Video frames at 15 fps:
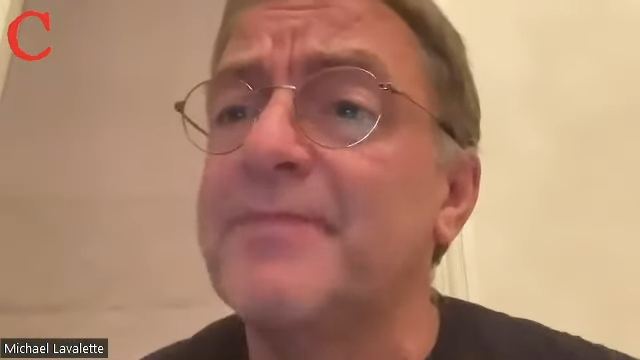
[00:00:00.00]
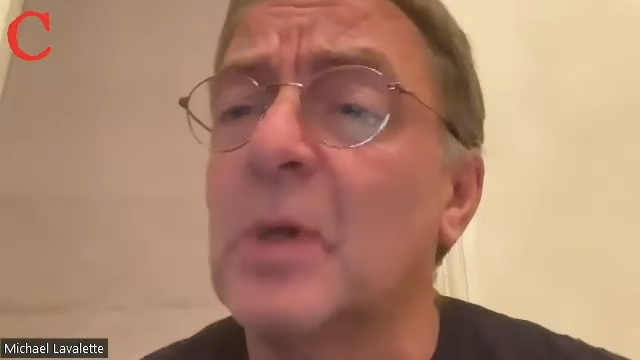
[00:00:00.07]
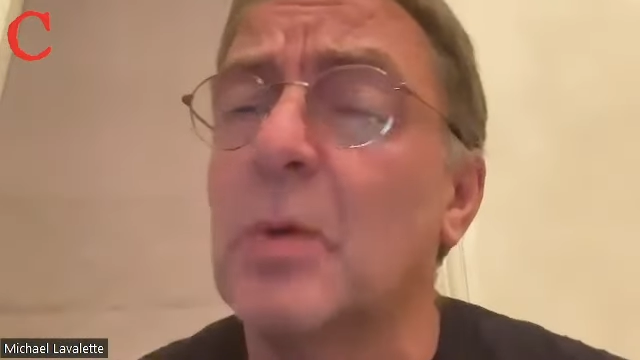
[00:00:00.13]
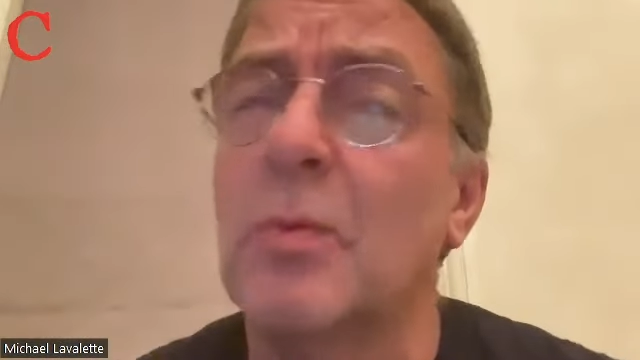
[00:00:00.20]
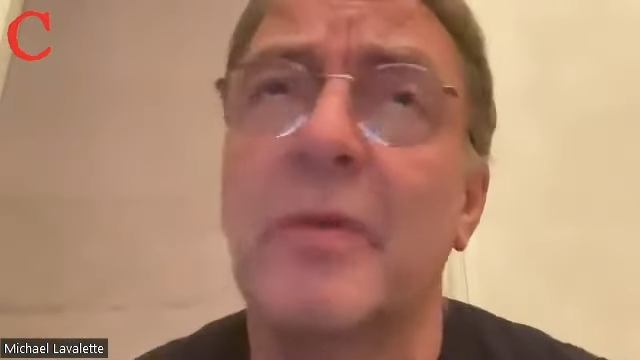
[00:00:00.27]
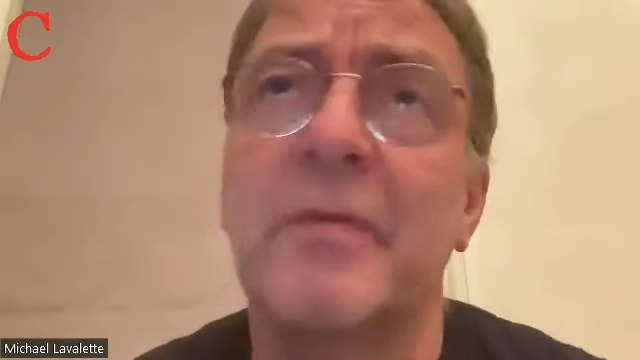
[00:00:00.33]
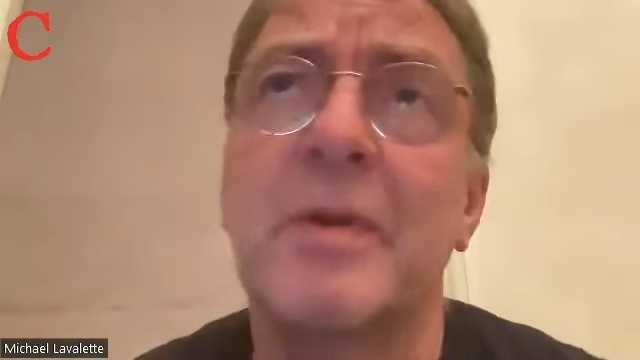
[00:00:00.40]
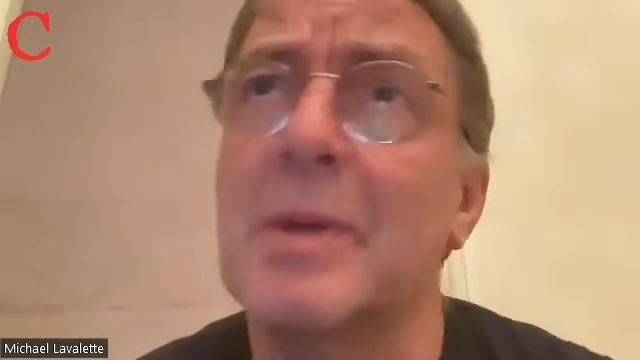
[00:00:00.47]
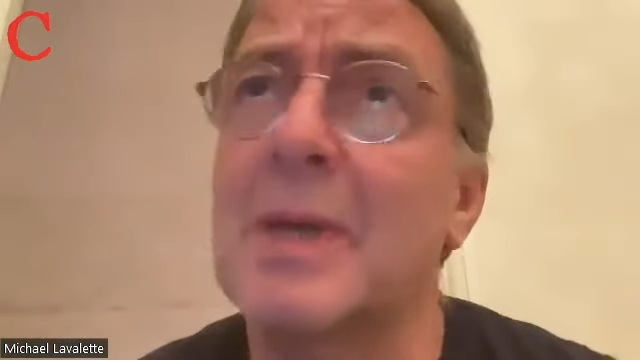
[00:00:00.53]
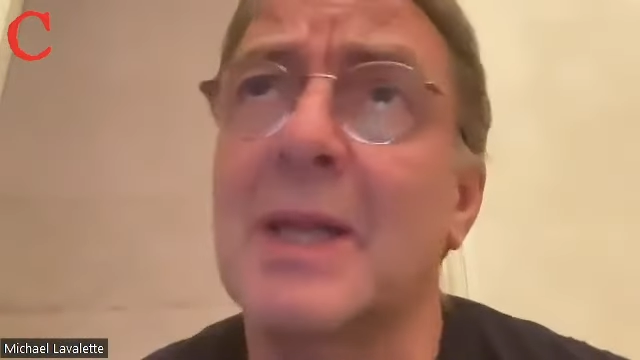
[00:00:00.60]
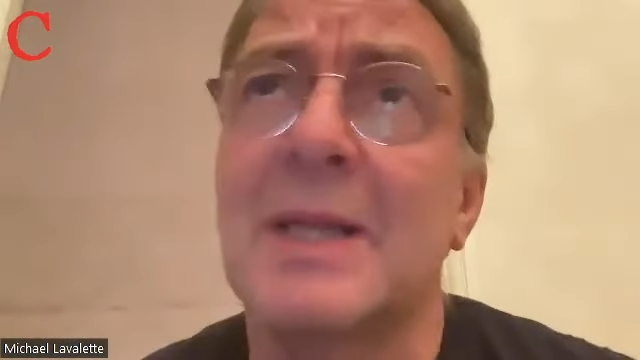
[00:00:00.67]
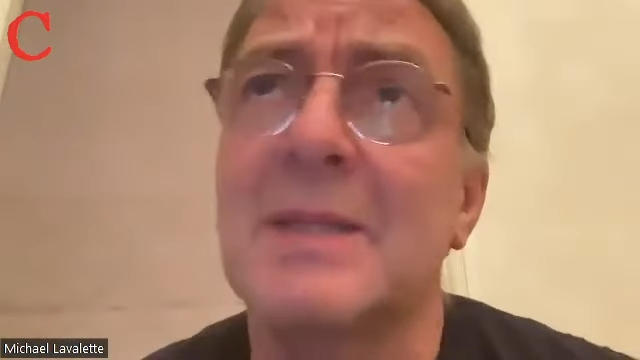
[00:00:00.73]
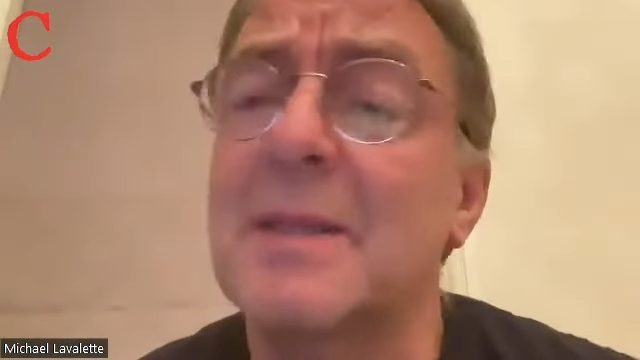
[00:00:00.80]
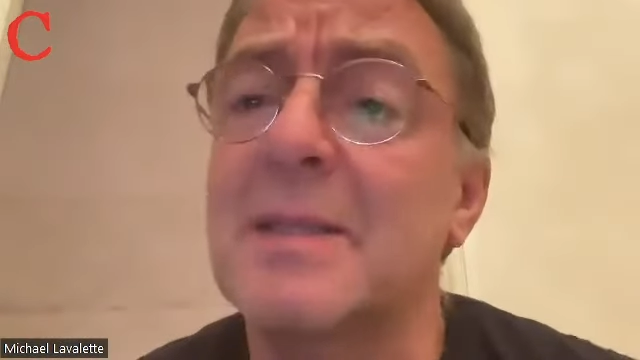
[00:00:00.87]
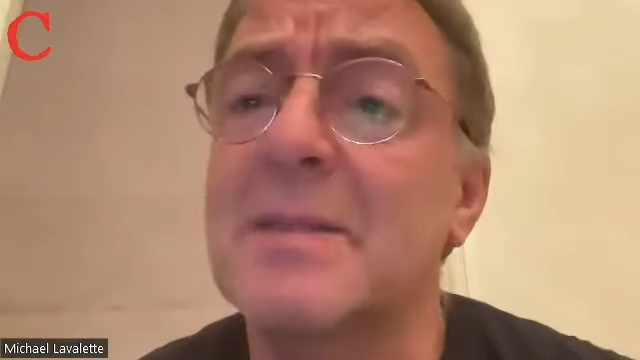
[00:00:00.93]
Although if you were to
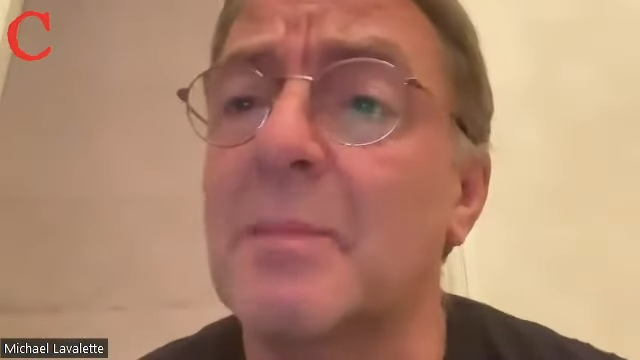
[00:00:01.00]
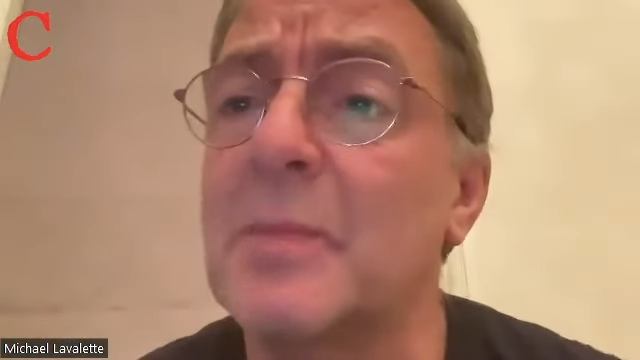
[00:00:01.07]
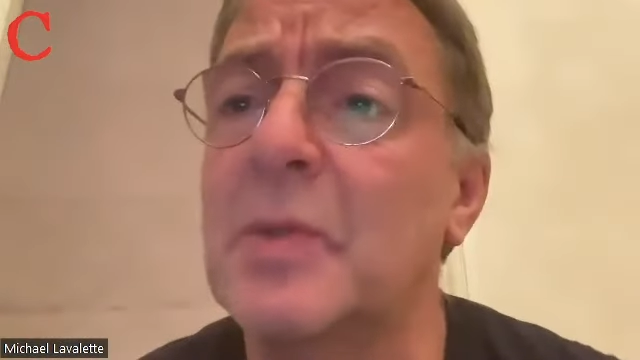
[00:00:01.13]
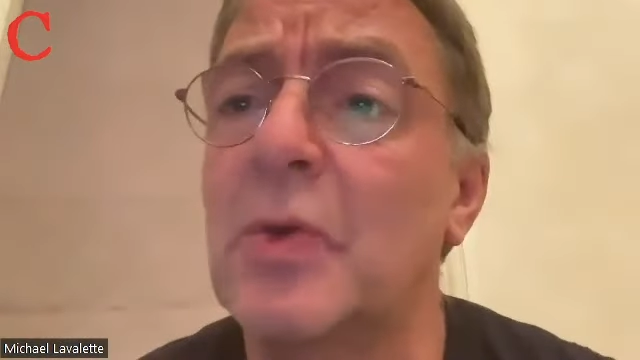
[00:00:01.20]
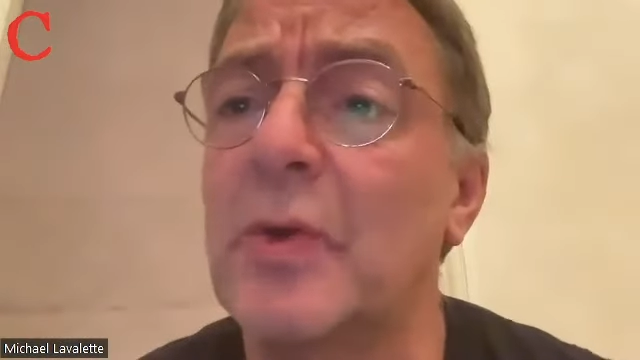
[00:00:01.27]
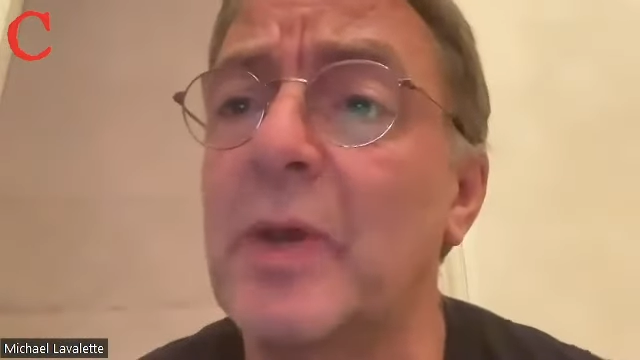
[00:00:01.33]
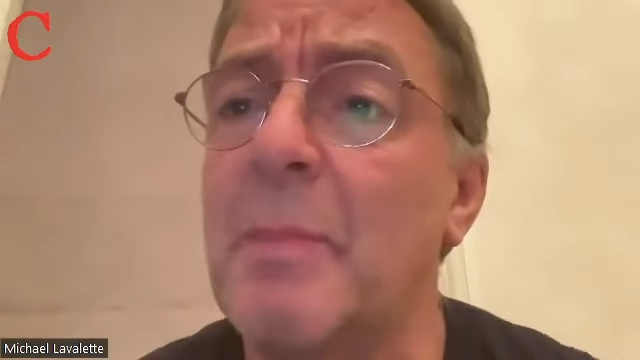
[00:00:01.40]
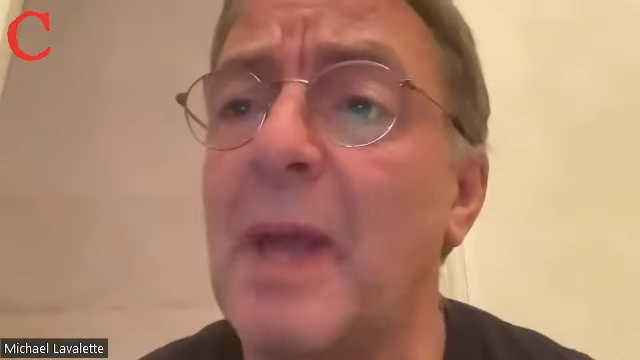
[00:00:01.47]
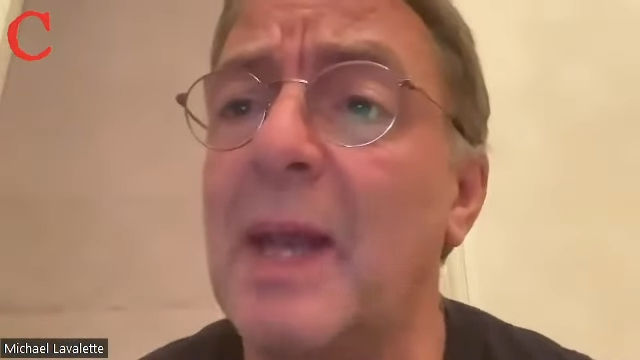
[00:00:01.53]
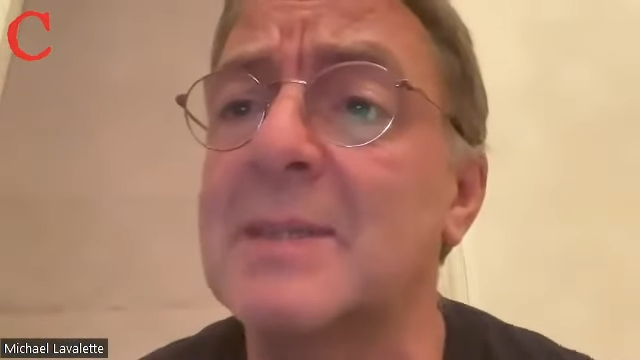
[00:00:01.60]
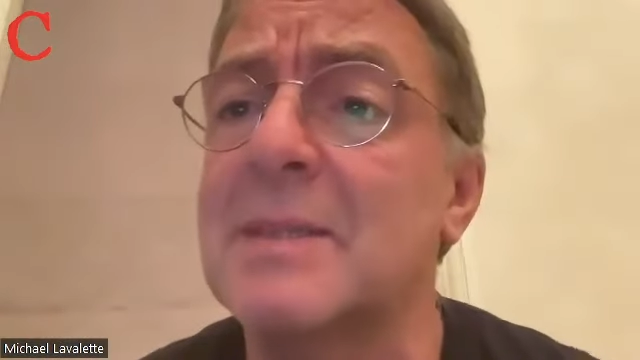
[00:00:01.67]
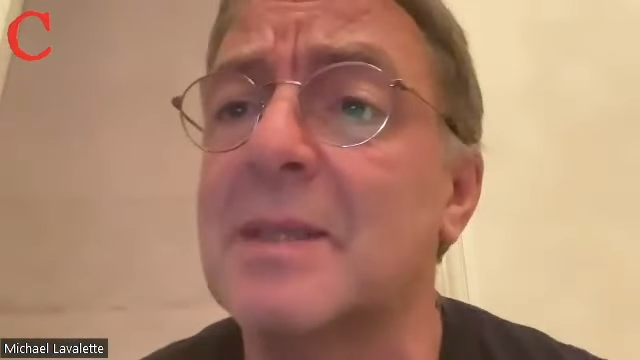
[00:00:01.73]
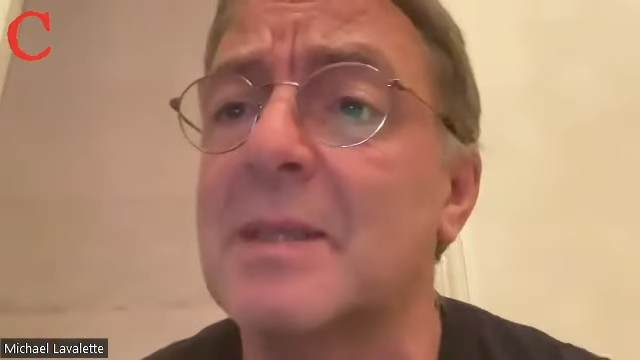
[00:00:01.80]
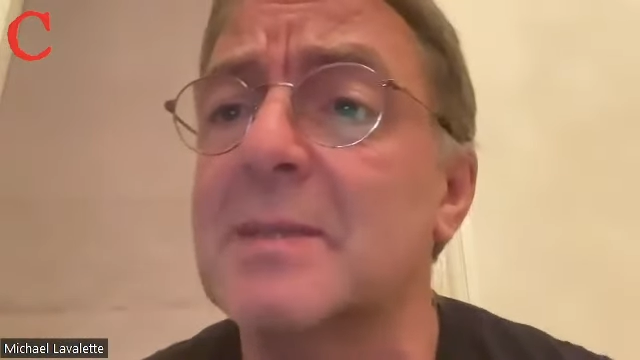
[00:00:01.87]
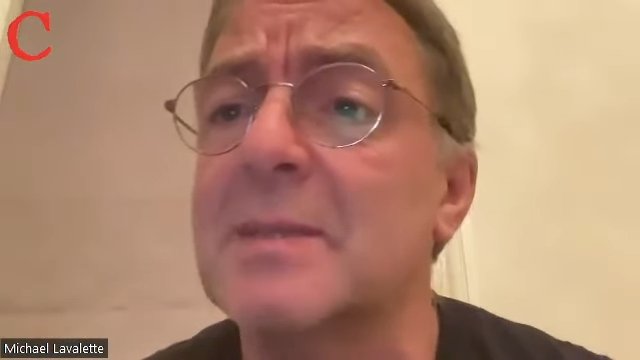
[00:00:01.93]
listen to some Tory
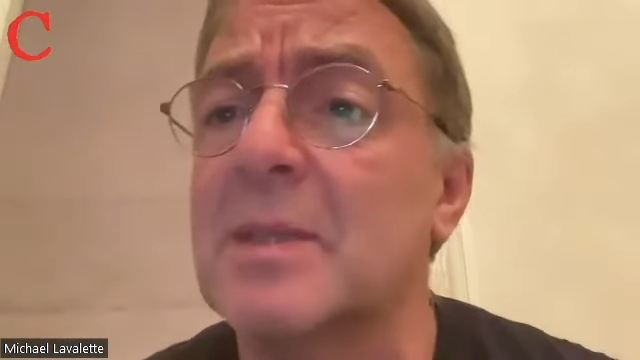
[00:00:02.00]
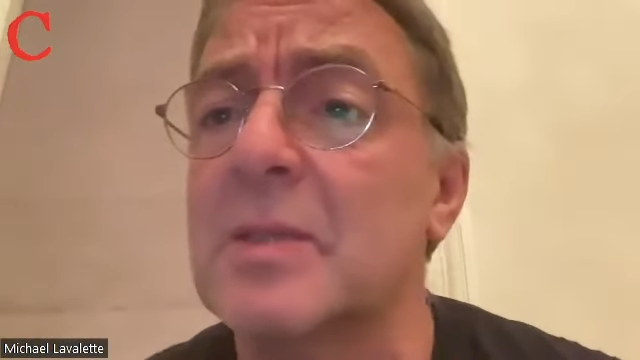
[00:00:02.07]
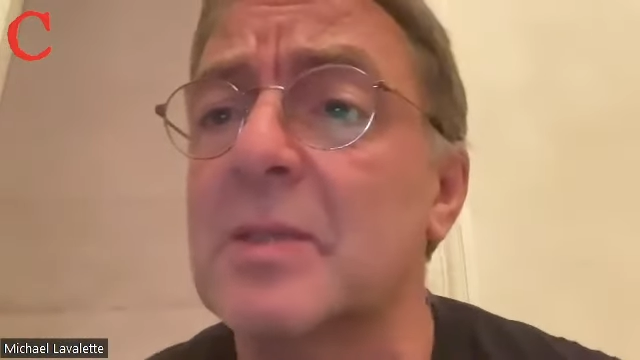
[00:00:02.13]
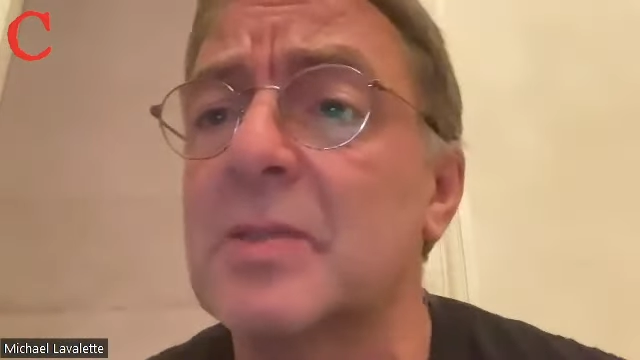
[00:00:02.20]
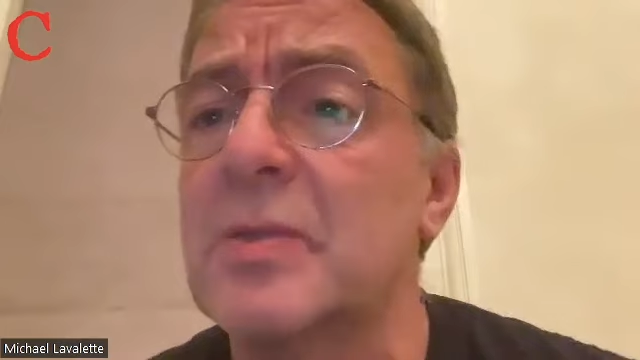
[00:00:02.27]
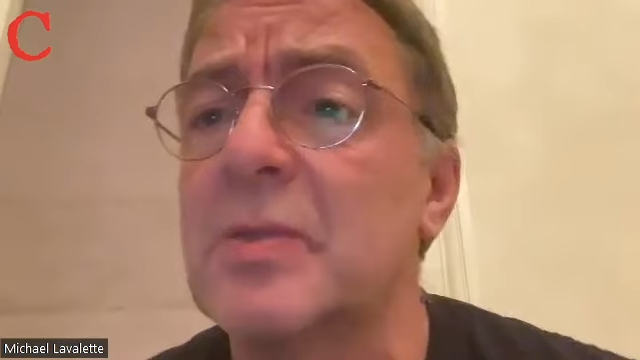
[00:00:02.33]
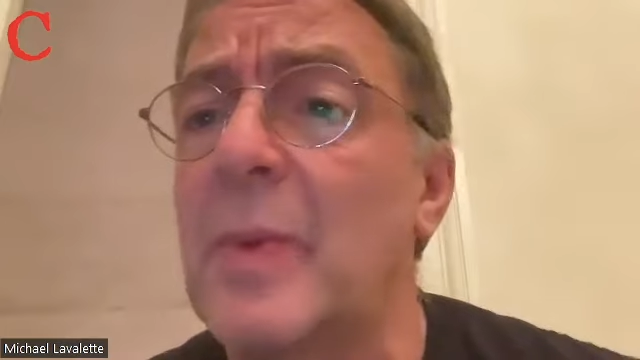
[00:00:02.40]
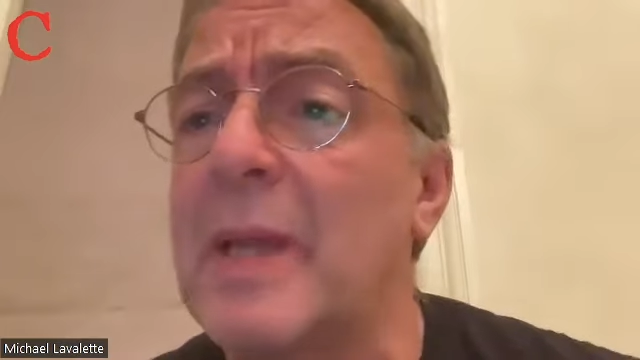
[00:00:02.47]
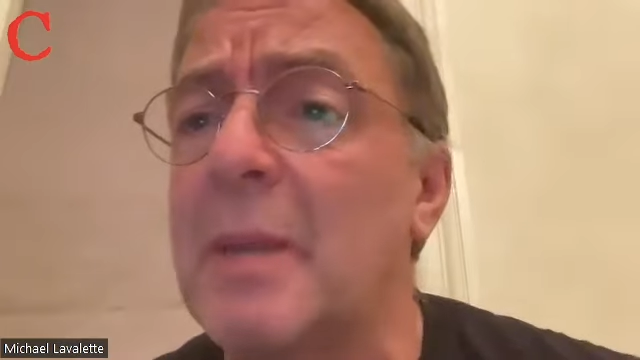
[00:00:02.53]
ministers or Suella